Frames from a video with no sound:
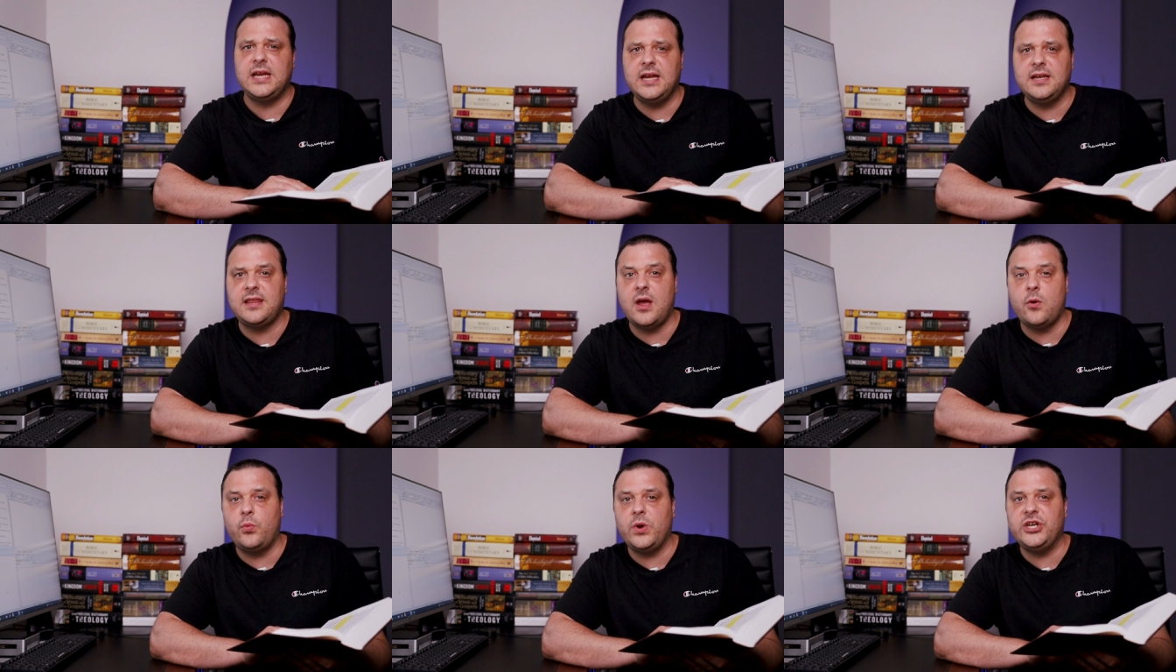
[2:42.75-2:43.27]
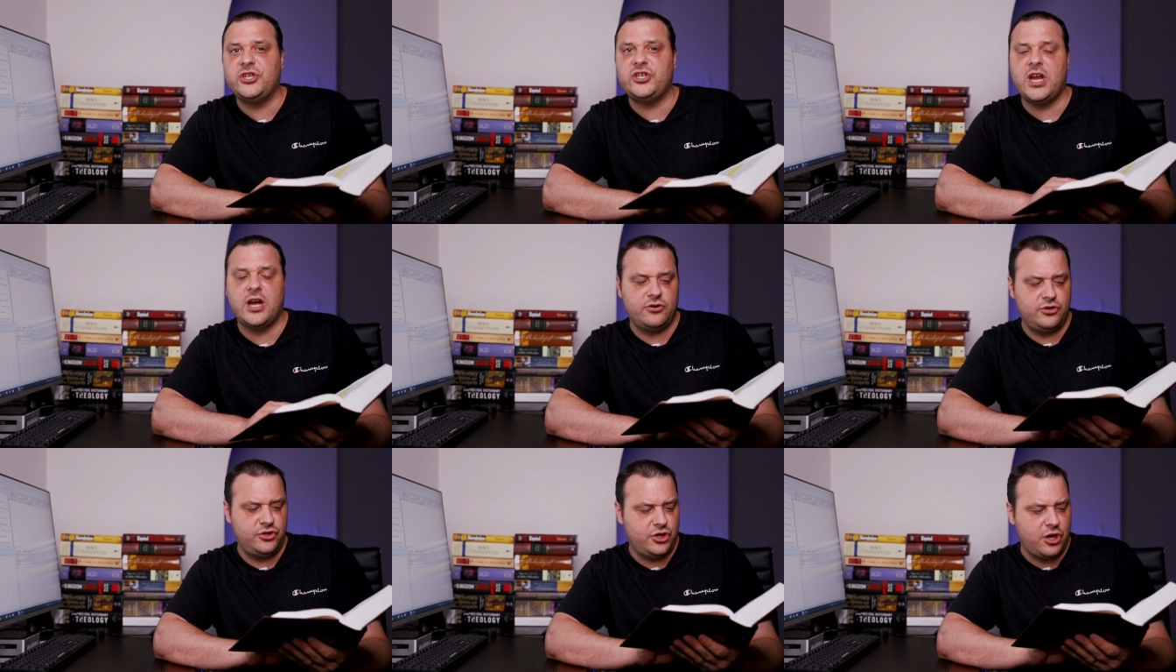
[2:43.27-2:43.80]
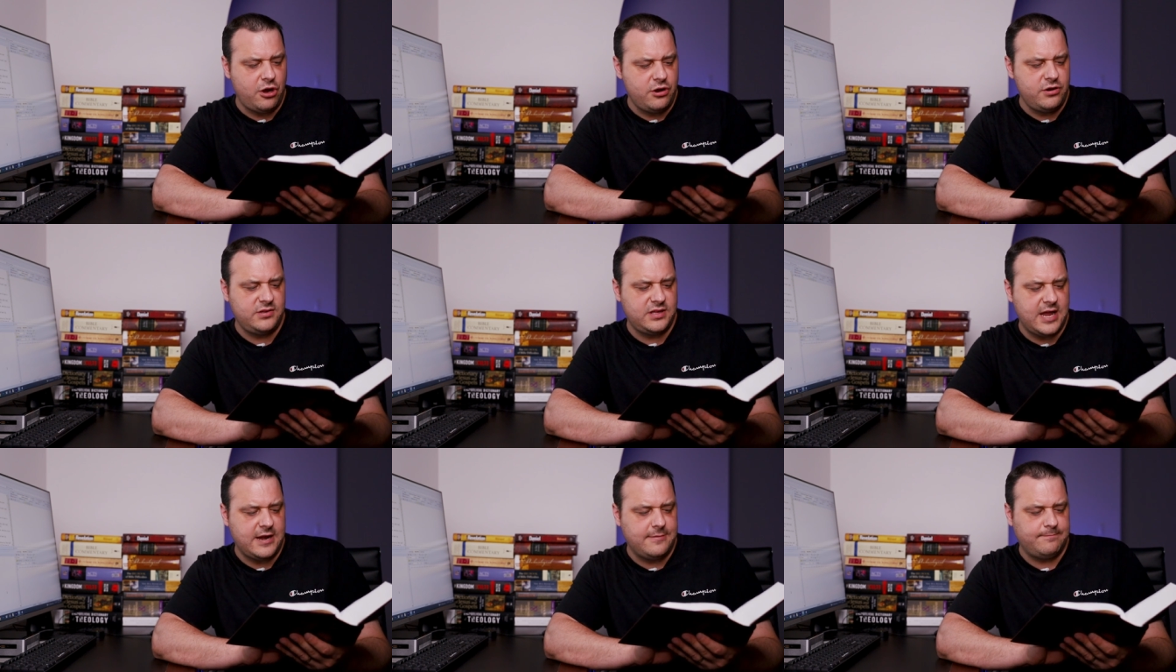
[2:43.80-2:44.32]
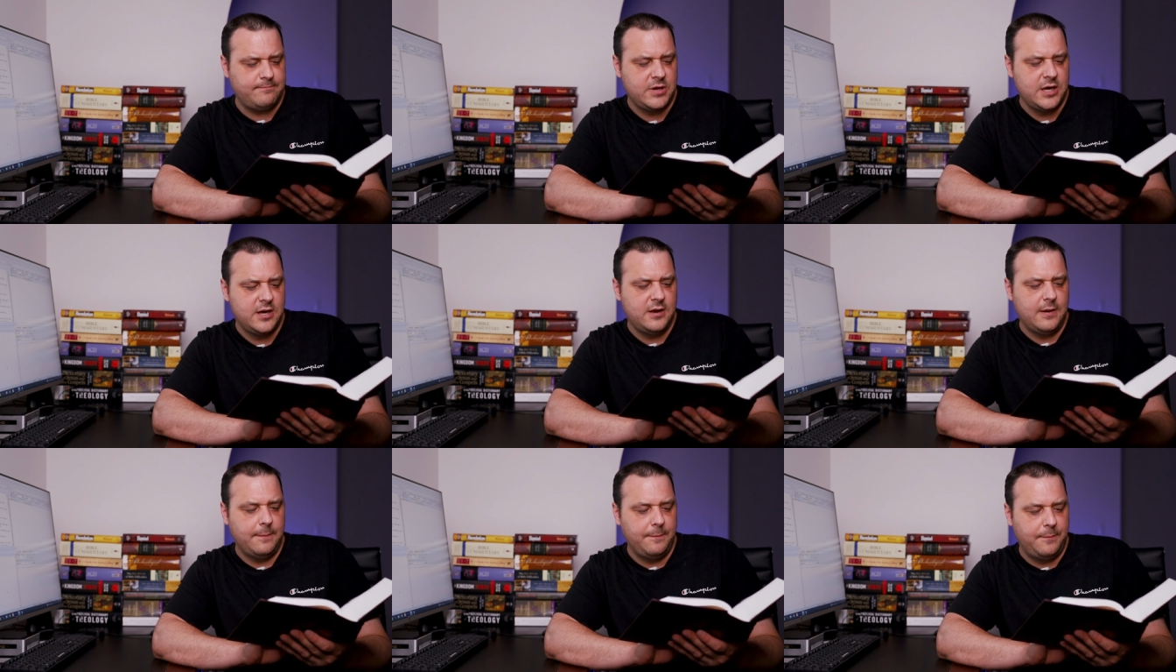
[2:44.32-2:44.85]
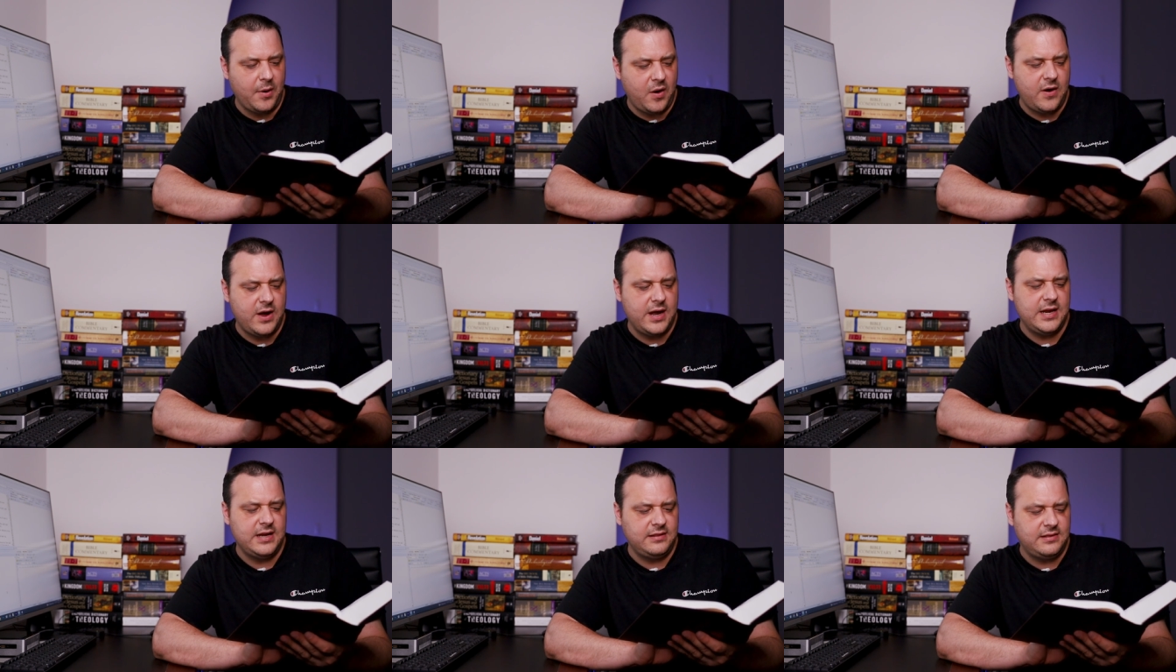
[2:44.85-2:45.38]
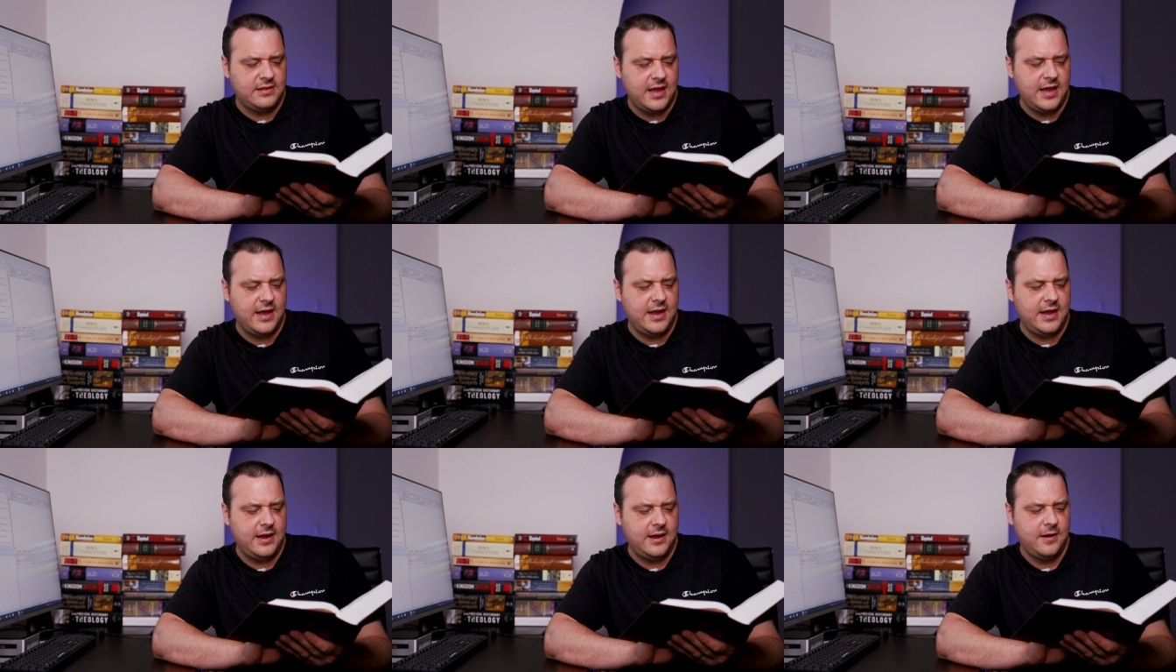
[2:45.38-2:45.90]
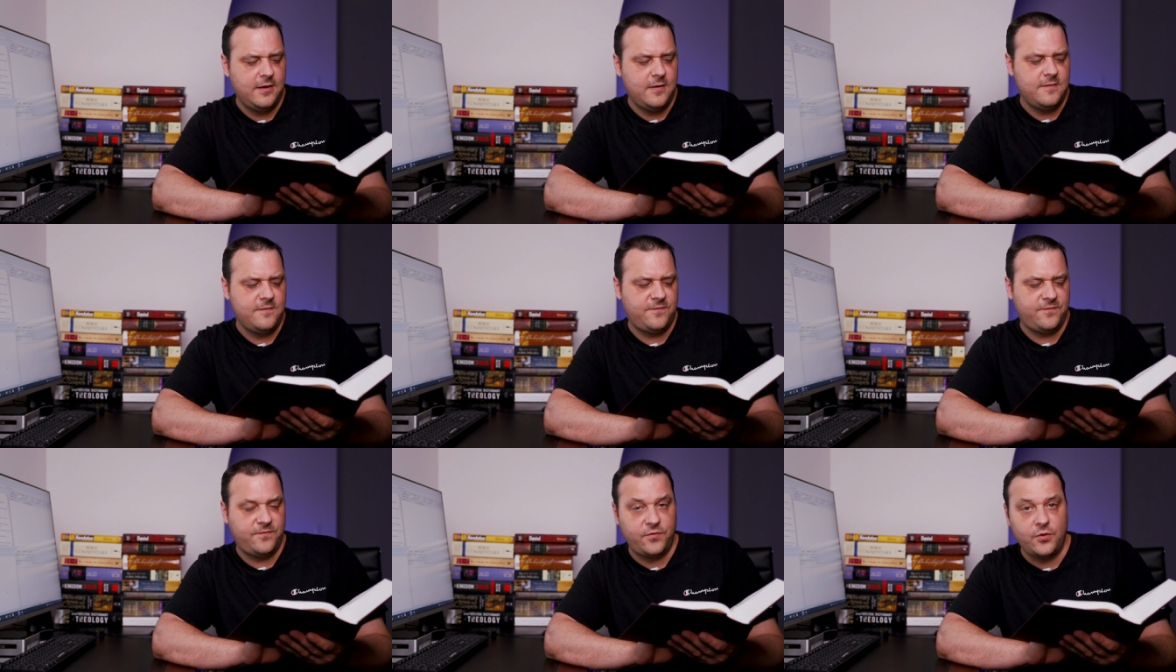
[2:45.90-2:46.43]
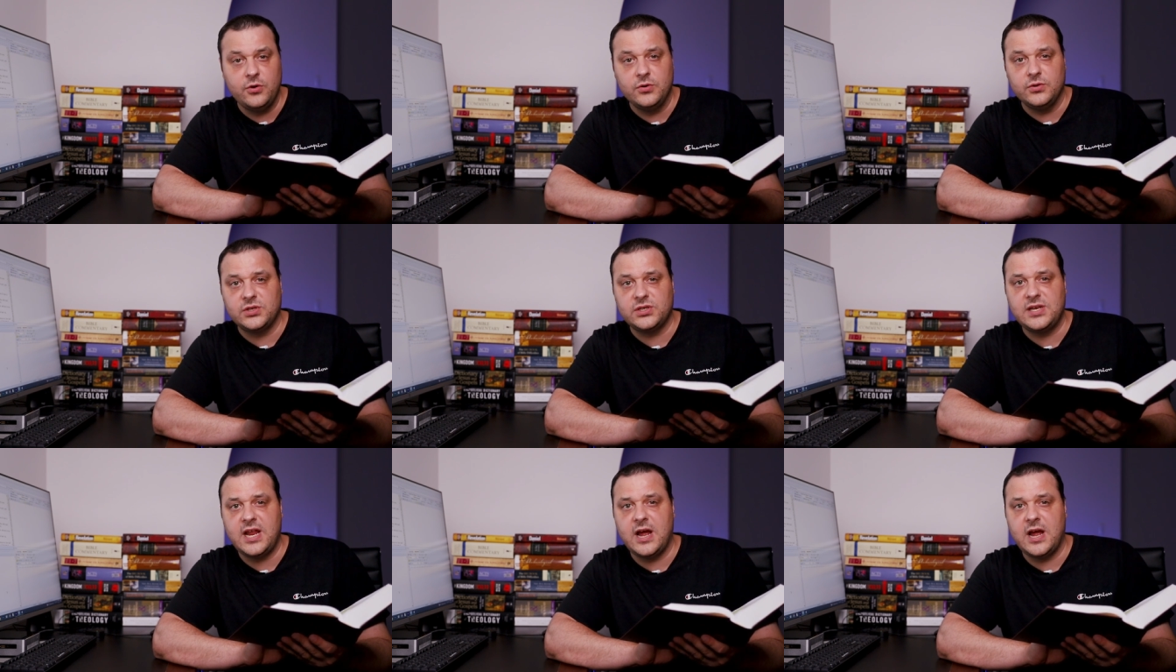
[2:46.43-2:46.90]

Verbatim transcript: here that we shall know them by their fruits.